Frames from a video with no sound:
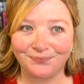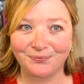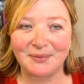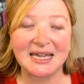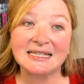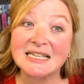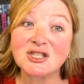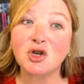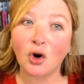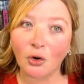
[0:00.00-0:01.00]
Because
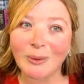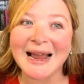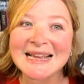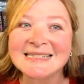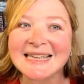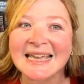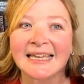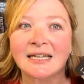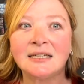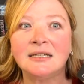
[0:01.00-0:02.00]
he's crazy.
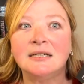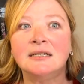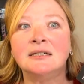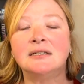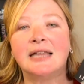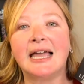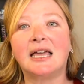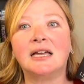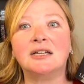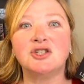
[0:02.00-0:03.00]

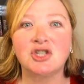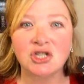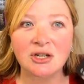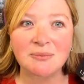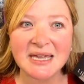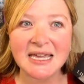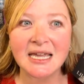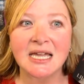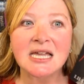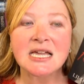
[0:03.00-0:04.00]
Like, should
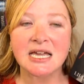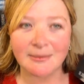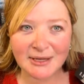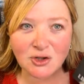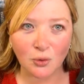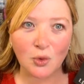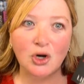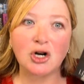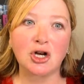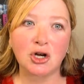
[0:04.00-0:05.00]
be in a mental
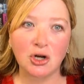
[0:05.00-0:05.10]
ward,